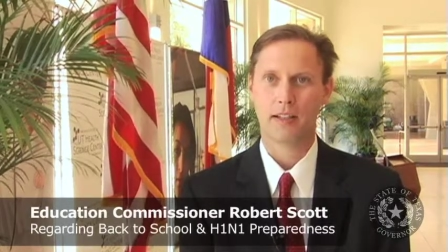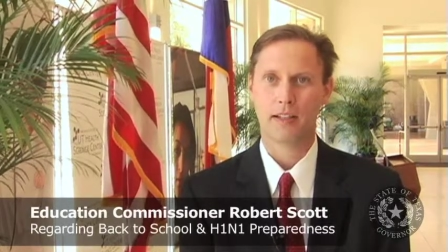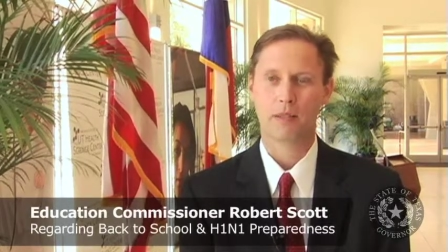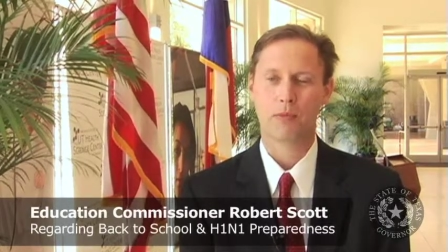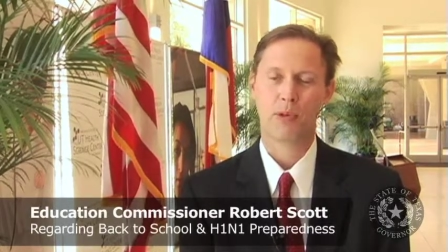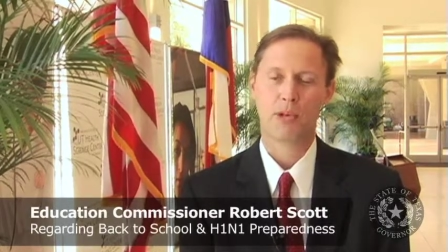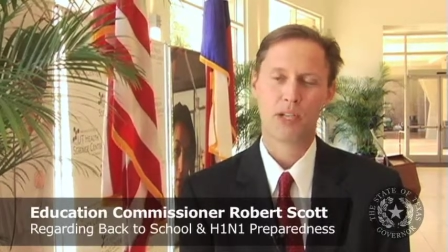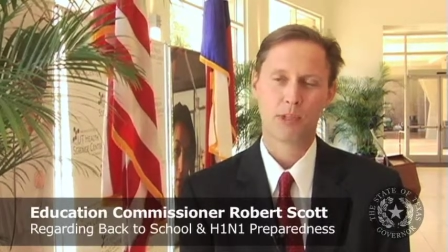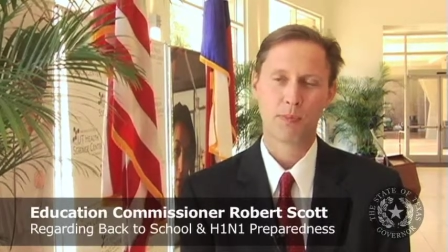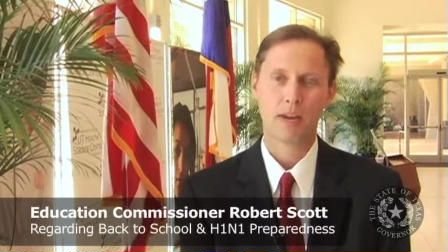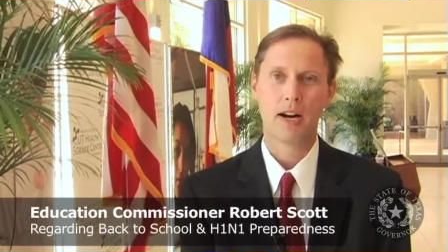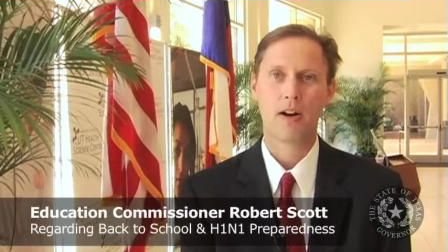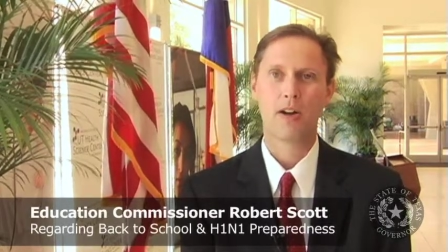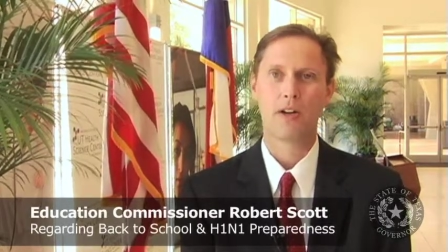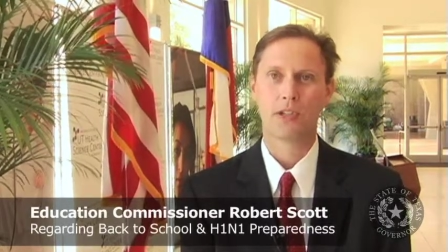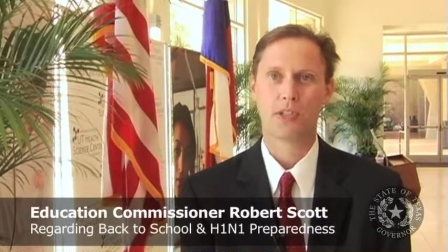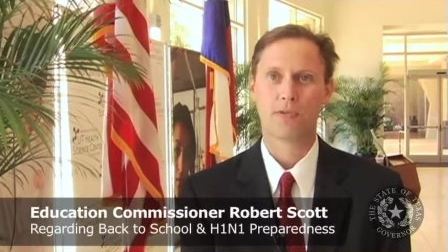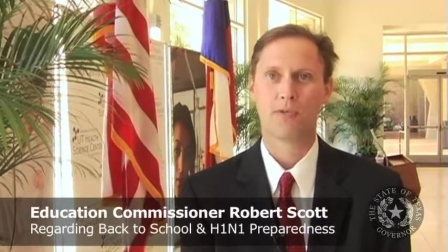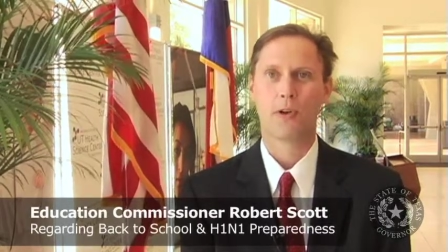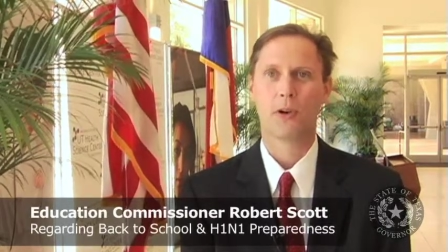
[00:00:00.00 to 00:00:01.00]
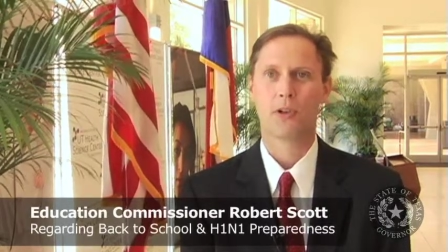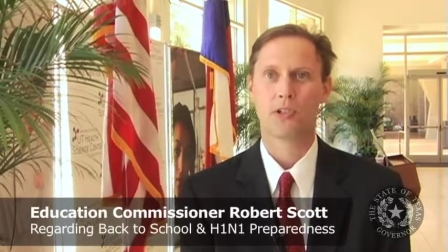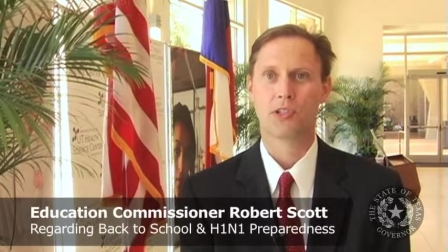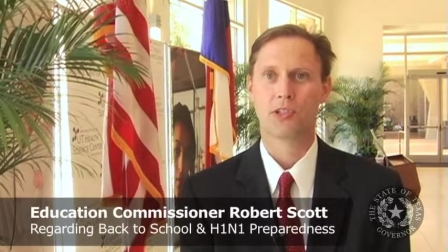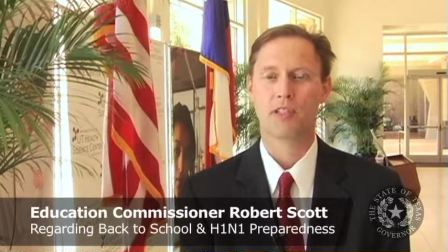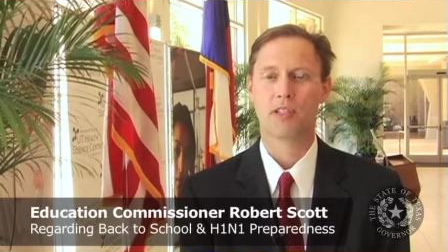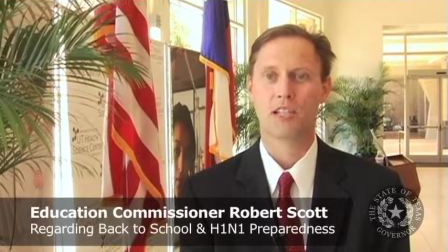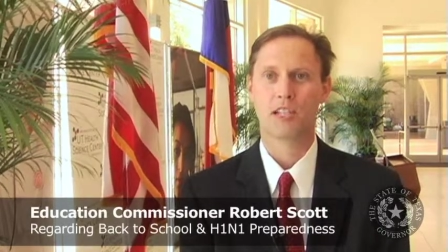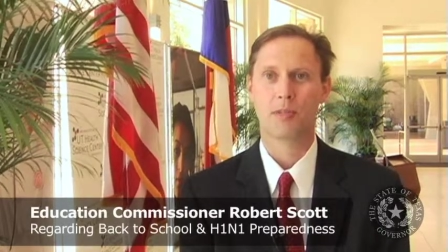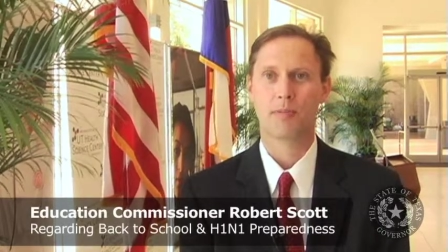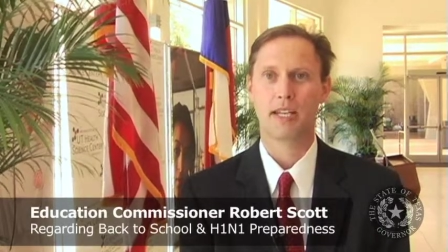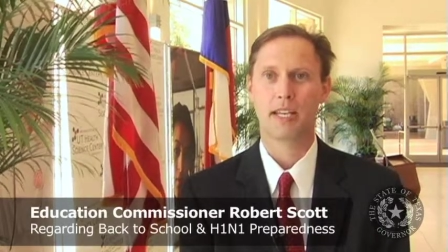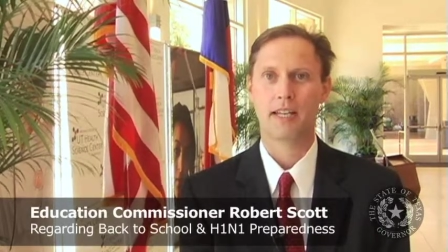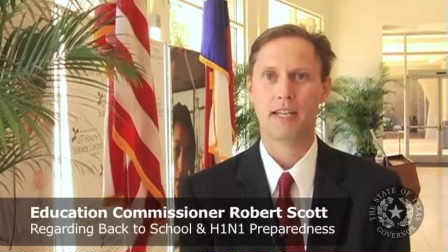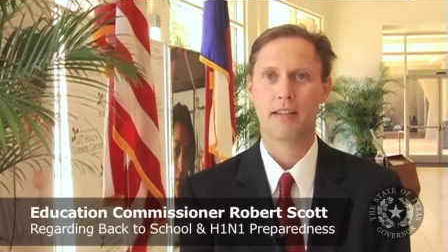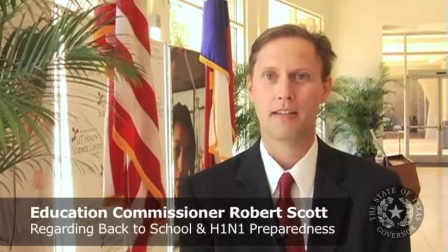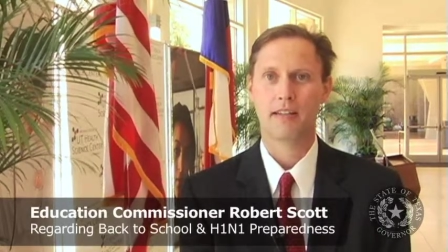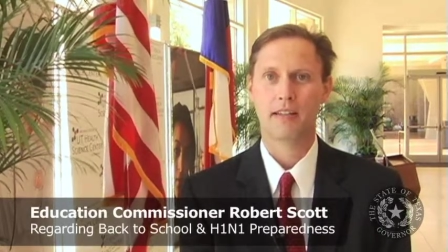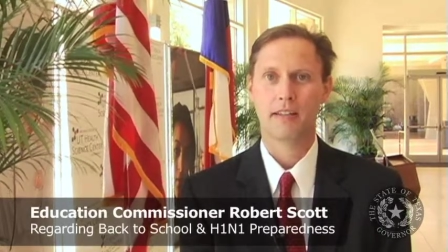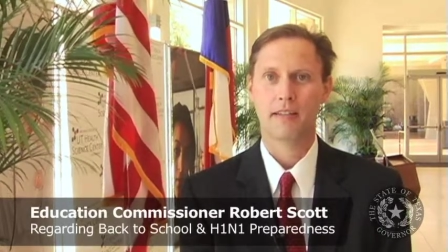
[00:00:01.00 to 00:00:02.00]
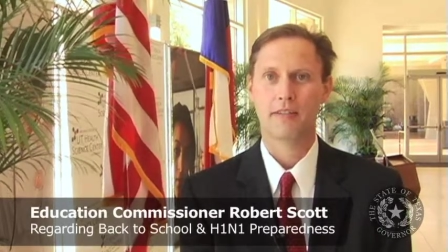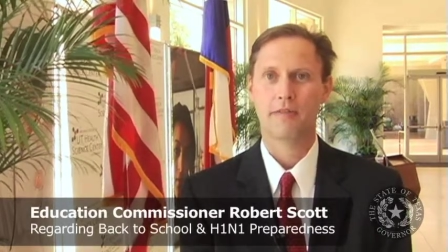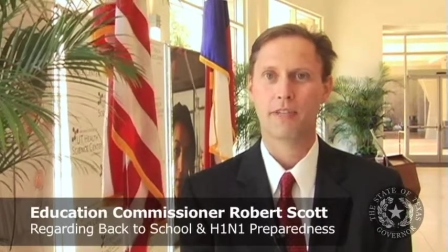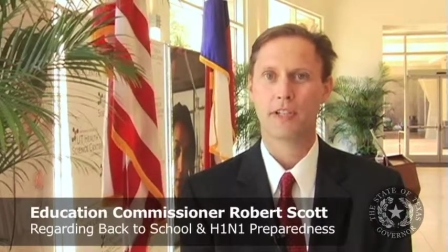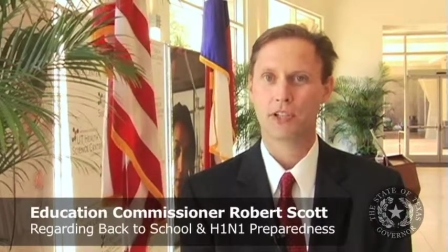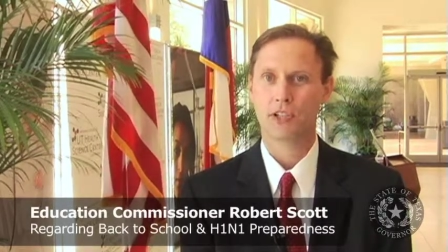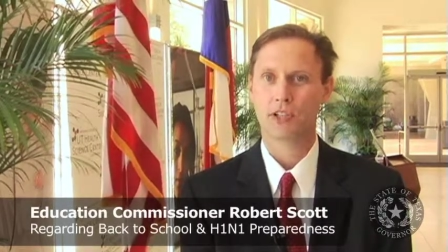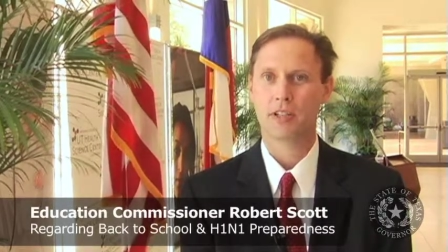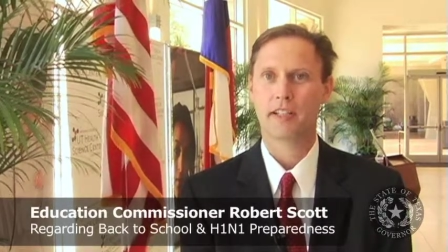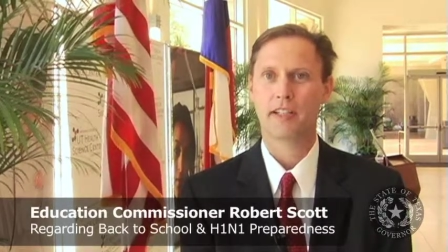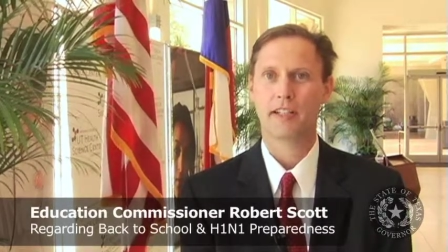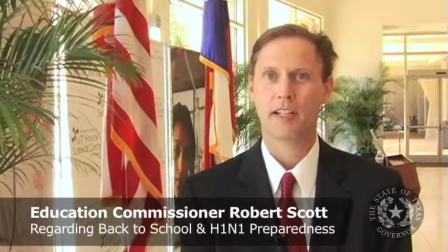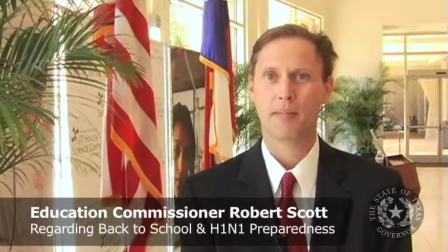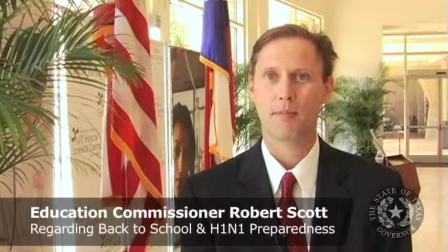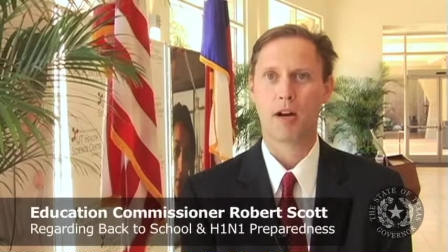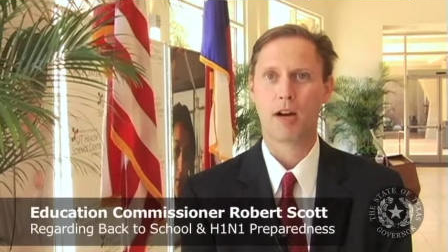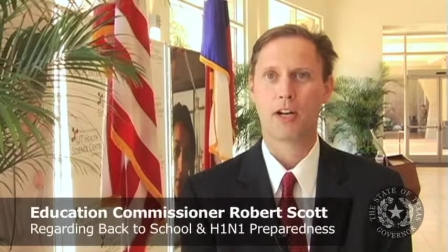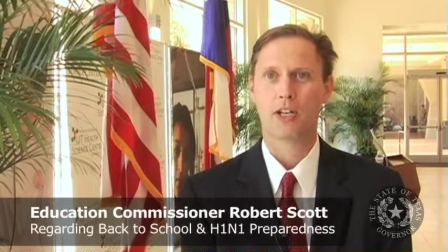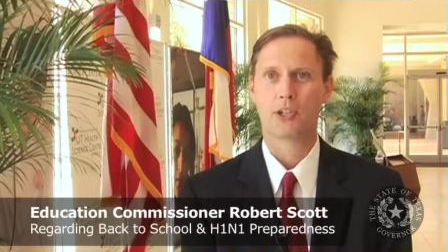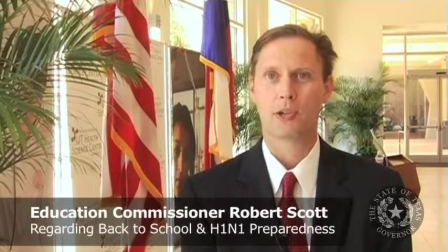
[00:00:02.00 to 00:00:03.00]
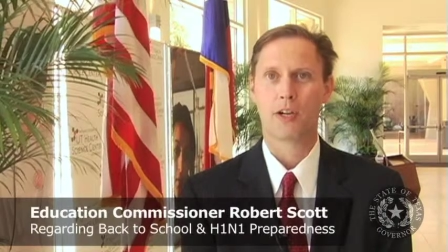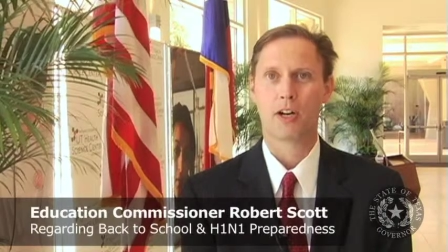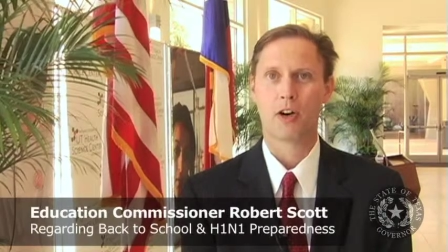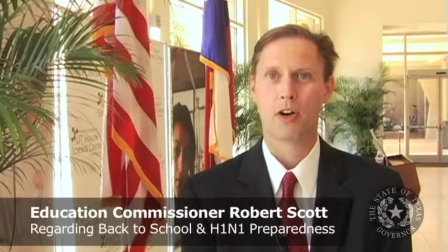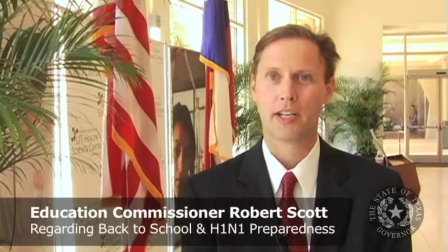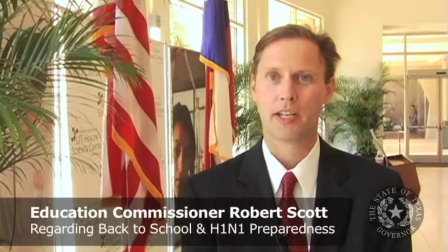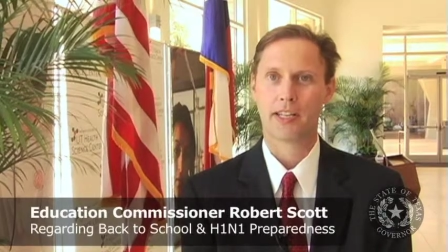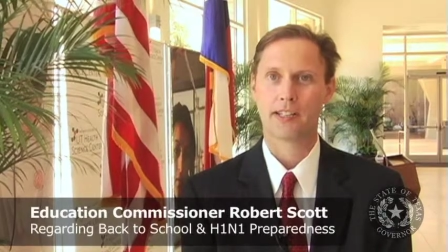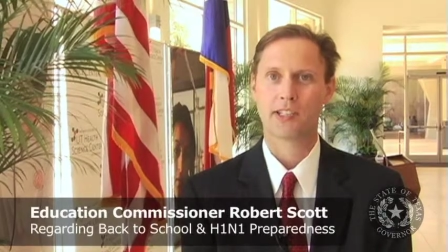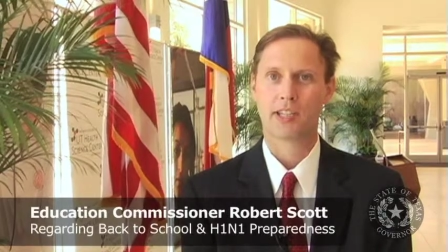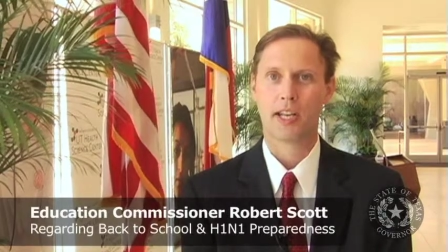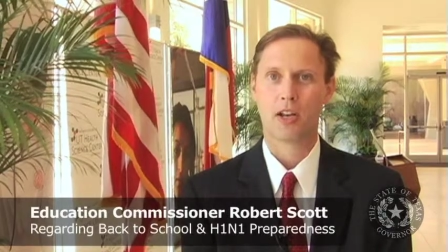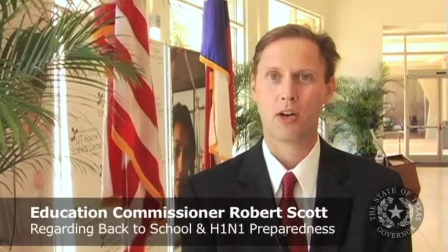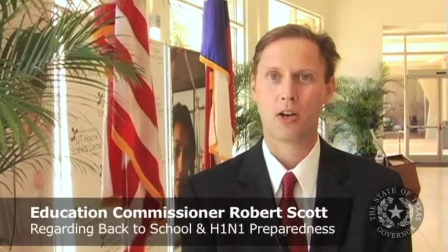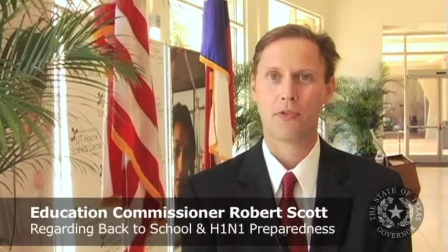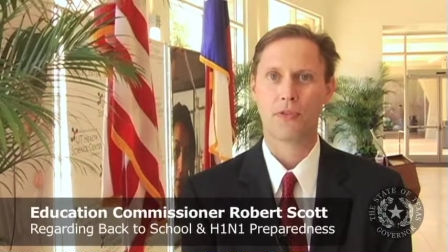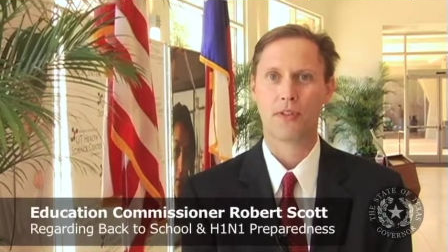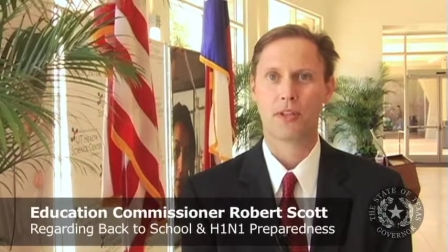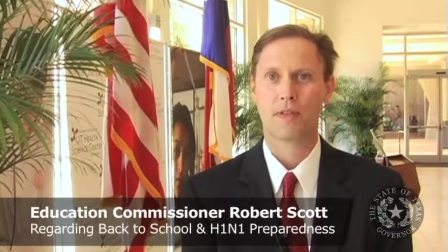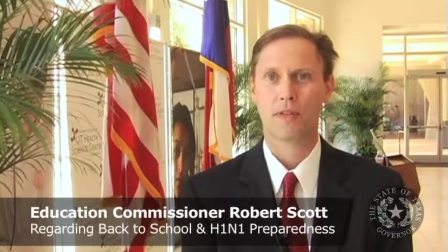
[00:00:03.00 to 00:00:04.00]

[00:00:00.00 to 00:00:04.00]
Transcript: and we as parents first need to be vigilant in monitoring our kids' health.